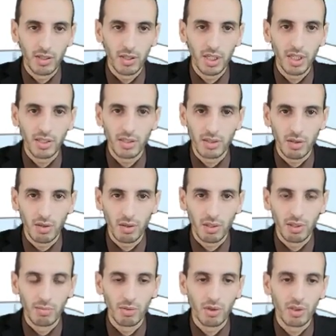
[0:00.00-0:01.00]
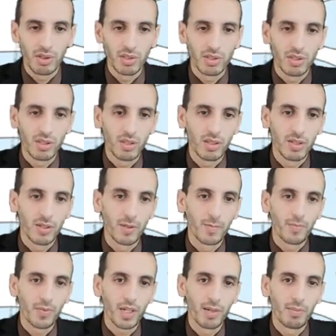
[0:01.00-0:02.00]
here's all the models
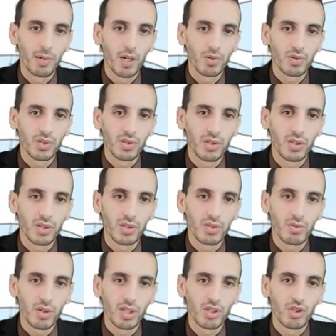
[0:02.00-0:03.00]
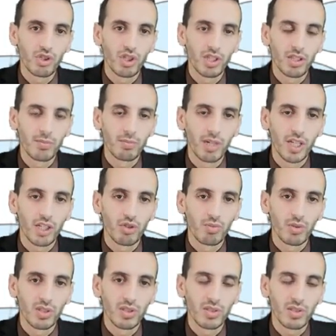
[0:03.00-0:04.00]
about the strategic
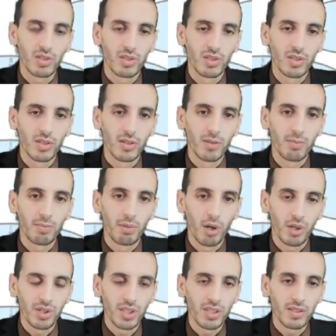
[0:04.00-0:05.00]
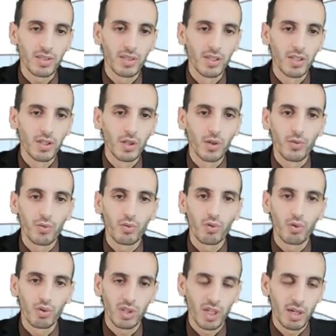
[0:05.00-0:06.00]
management process. Of
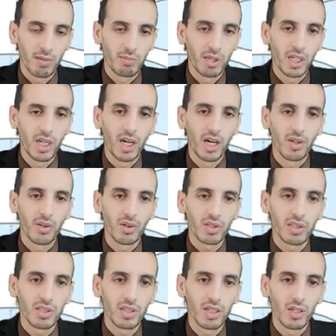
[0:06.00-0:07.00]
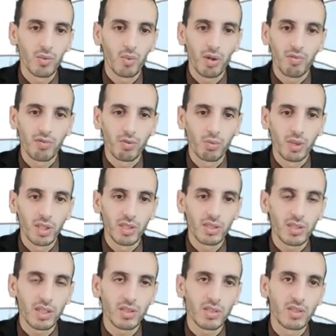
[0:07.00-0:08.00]
course, there are many others. However, we
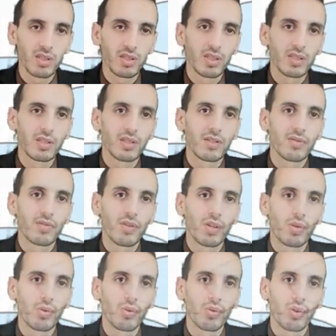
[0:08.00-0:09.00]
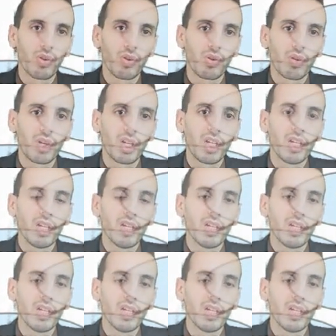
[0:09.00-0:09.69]
discuss in this video the three